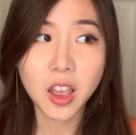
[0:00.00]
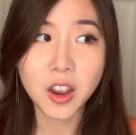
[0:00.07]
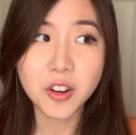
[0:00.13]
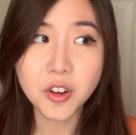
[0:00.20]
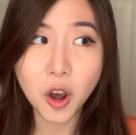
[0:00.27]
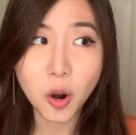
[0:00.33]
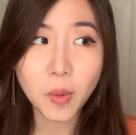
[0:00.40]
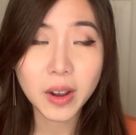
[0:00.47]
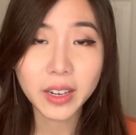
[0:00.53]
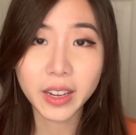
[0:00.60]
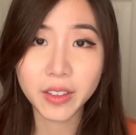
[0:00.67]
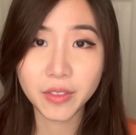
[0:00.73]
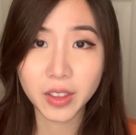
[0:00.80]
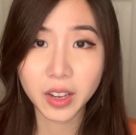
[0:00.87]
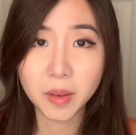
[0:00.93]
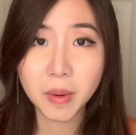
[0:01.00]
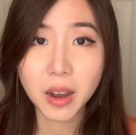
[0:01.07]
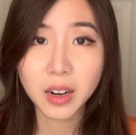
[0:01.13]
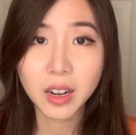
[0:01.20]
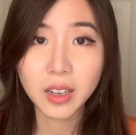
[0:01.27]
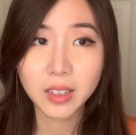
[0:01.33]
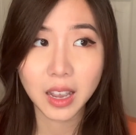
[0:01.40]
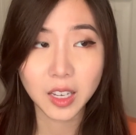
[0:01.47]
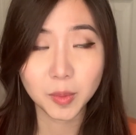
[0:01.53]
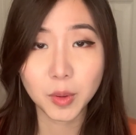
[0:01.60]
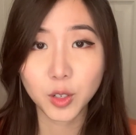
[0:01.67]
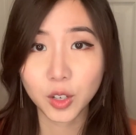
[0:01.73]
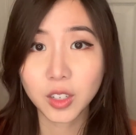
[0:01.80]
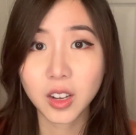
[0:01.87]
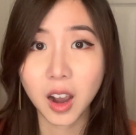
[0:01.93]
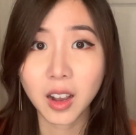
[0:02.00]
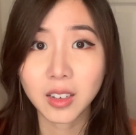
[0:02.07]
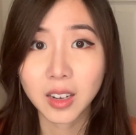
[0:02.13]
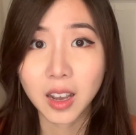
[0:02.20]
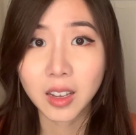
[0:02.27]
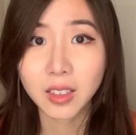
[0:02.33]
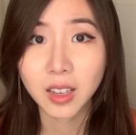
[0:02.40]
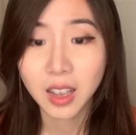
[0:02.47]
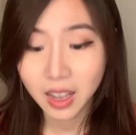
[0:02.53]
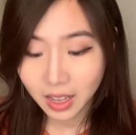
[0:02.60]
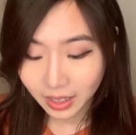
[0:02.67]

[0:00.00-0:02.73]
no one can think about us as much as God does.